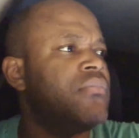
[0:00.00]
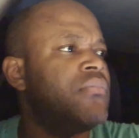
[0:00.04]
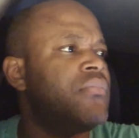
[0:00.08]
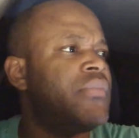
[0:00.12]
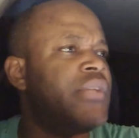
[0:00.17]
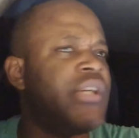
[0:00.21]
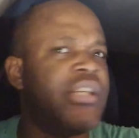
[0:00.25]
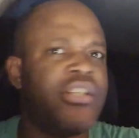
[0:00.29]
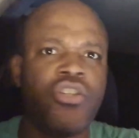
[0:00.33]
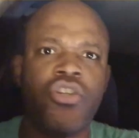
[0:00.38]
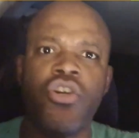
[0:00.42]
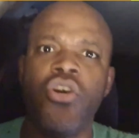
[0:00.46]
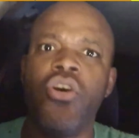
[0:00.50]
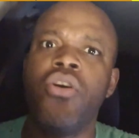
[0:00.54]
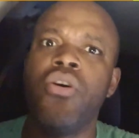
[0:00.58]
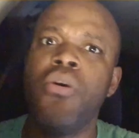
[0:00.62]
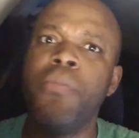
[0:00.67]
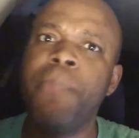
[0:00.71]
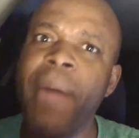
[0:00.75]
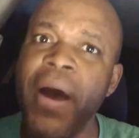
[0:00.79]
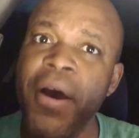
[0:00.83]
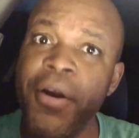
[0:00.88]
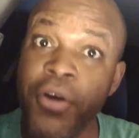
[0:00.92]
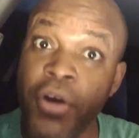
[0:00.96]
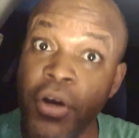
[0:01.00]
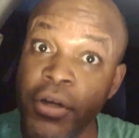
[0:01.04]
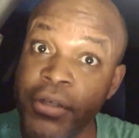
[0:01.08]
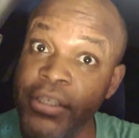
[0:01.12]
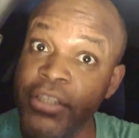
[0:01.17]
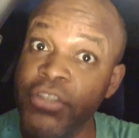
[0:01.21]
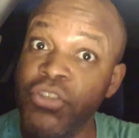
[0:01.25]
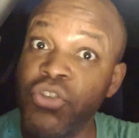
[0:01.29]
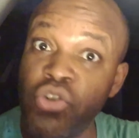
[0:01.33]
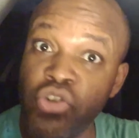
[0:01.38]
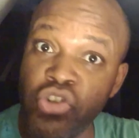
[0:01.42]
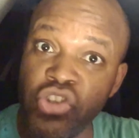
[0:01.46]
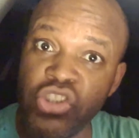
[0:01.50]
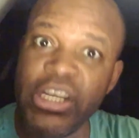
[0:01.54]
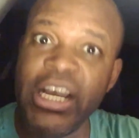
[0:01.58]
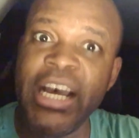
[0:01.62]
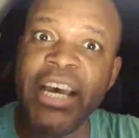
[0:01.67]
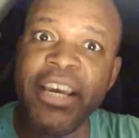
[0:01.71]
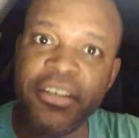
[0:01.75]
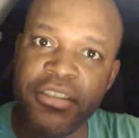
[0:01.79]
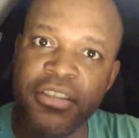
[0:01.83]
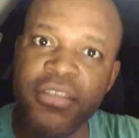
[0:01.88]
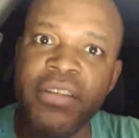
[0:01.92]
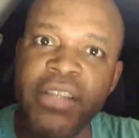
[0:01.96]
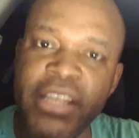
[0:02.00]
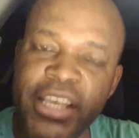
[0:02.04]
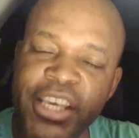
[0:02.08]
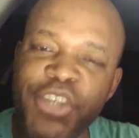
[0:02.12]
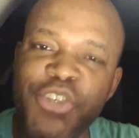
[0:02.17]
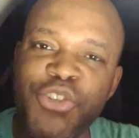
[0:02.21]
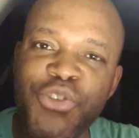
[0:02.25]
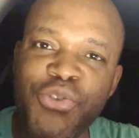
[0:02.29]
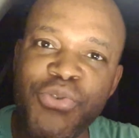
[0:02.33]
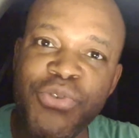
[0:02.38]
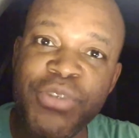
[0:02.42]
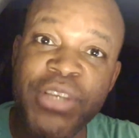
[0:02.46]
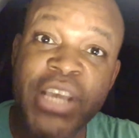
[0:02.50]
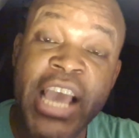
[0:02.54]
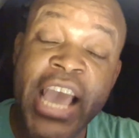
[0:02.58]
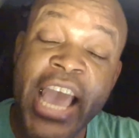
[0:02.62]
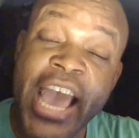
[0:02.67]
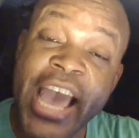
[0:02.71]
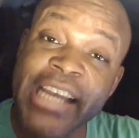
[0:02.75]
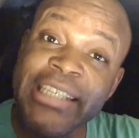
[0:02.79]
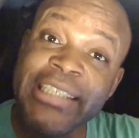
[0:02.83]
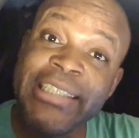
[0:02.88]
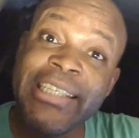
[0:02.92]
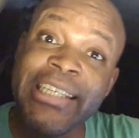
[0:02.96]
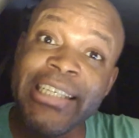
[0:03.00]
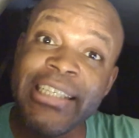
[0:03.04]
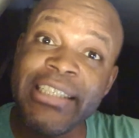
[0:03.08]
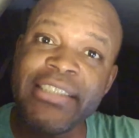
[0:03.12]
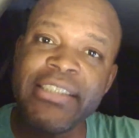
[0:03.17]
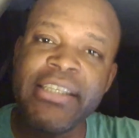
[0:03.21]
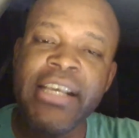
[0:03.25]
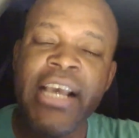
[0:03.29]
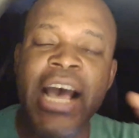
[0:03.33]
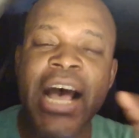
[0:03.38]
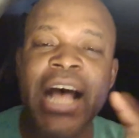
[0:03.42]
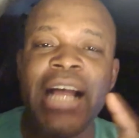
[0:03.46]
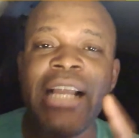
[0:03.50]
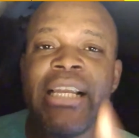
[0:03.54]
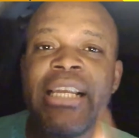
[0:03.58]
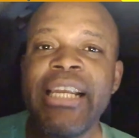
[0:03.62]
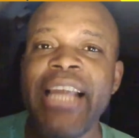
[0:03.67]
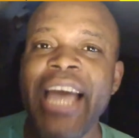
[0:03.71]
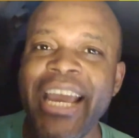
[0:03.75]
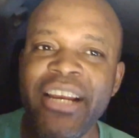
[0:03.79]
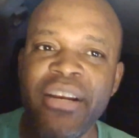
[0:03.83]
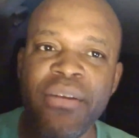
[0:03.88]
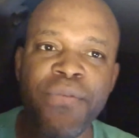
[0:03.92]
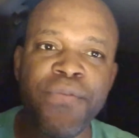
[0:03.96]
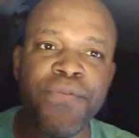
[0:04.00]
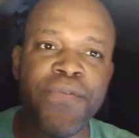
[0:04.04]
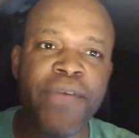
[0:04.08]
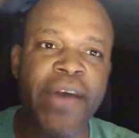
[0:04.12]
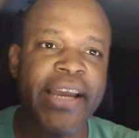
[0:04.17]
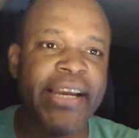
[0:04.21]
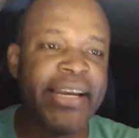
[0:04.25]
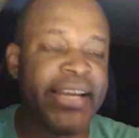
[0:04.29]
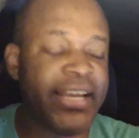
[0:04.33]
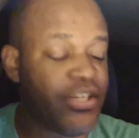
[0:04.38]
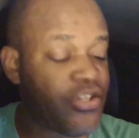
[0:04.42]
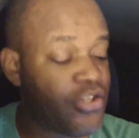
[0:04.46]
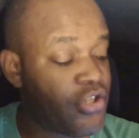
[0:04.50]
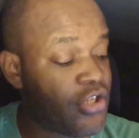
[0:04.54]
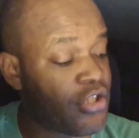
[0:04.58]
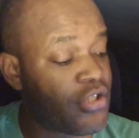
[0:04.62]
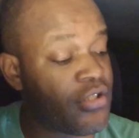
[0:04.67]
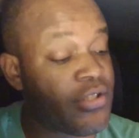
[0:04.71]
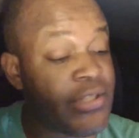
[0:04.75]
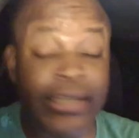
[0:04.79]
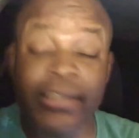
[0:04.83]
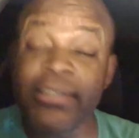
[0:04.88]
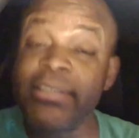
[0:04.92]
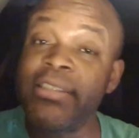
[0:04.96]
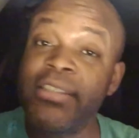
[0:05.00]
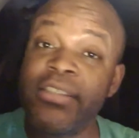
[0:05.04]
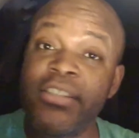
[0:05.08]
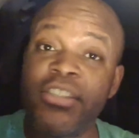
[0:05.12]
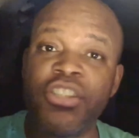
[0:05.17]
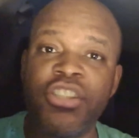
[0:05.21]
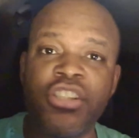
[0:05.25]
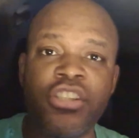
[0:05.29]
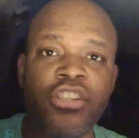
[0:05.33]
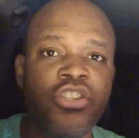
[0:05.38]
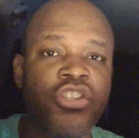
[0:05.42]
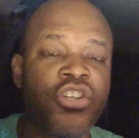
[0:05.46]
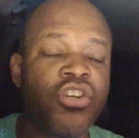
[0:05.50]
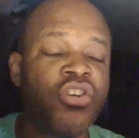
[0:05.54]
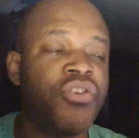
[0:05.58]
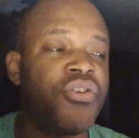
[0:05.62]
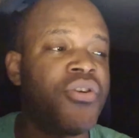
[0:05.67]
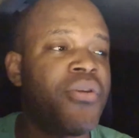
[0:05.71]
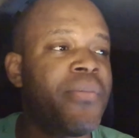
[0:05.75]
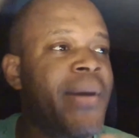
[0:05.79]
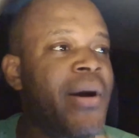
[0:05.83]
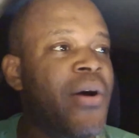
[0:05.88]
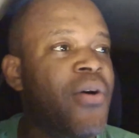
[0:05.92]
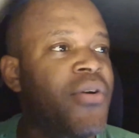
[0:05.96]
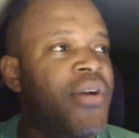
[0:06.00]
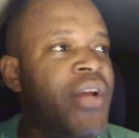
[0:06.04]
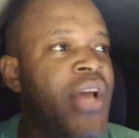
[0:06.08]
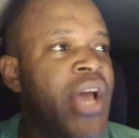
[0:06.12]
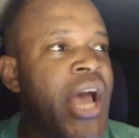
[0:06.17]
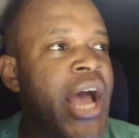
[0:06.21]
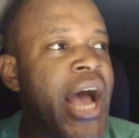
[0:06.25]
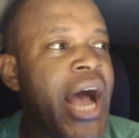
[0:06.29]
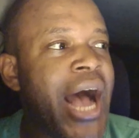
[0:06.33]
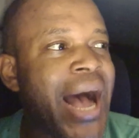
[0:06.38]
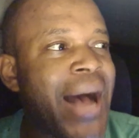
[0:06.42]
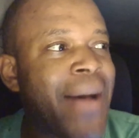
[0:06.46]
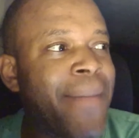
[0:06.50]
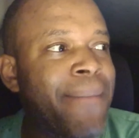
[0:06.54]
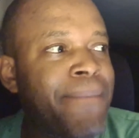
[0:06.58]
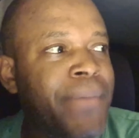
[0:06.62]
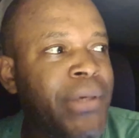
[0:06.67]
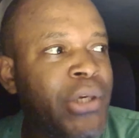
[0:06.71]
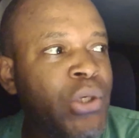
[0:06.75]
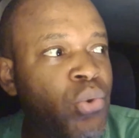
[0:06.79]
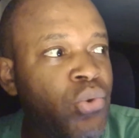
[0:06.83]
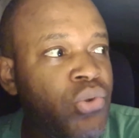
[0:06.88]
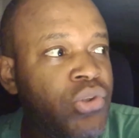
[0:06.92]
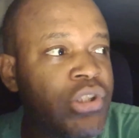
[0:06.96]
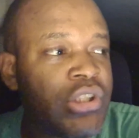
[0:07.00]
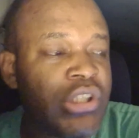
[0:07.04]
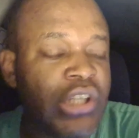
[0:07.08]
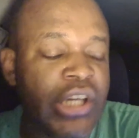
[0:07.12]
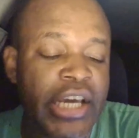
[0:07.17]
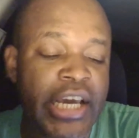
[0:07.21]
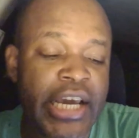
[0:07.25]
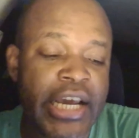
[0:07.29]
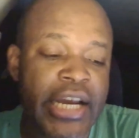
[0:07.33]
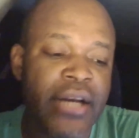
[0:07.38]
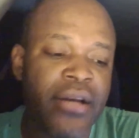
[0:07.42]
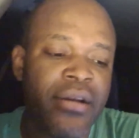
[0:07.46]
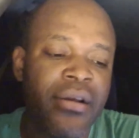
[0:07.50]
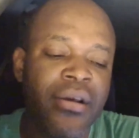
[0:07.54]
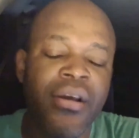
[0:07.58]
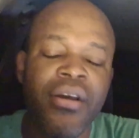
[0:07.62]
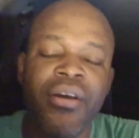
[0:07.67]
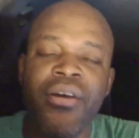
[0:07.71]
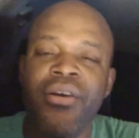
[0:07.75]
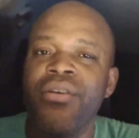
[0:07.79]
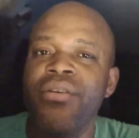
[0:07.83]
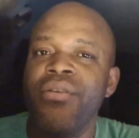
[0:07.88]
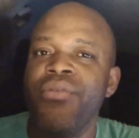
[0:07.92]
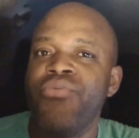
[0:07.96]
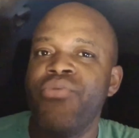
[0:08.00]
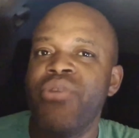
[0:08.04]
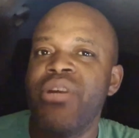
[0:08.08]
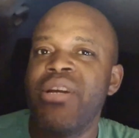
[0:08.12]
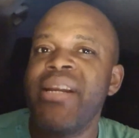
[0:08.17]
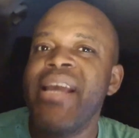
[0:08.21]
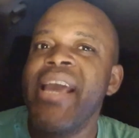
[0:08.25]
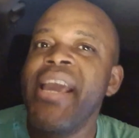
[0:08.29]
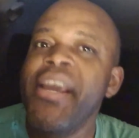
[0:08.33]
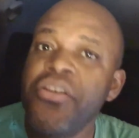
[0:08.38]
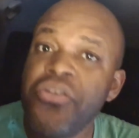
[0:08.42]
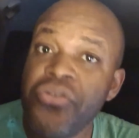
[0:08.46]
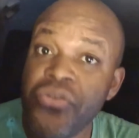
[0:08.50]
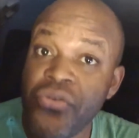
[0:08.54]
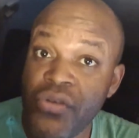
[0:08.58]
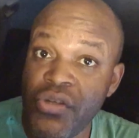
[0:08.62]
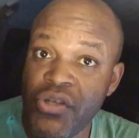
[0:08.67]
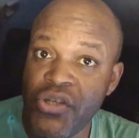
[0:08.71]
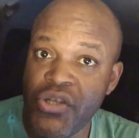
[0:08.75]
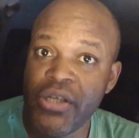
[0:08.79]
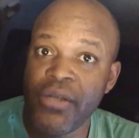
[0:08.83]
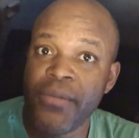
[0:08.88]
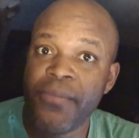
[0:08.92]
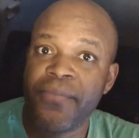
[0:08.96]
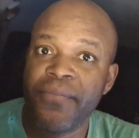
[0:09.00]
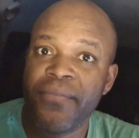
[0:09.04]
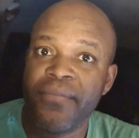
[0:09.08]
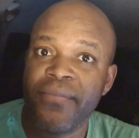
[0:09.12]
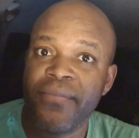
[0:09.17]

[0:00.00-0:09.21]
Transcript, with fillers: let's talk about other societal issues. And this, I like the fact that she's, this is just talking about abuse in relationship.